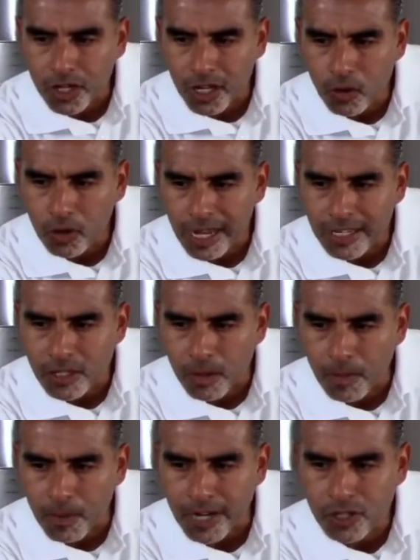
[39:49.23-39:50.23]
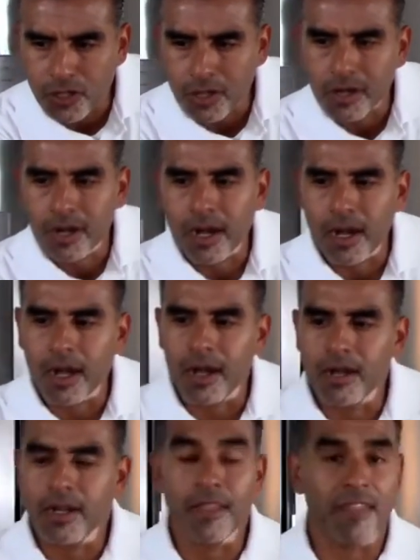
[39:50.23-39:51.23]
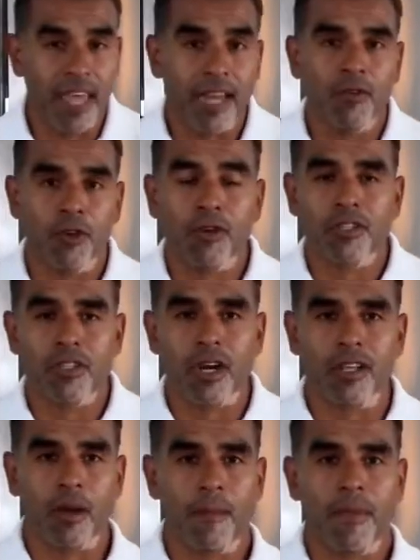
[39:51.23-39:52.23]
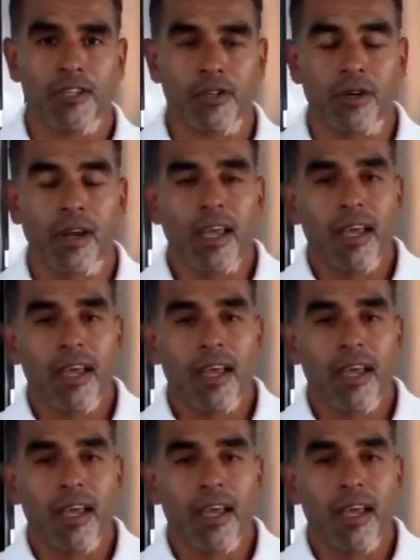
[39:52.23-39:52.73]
equalize the pressure, and then you can start the compressor.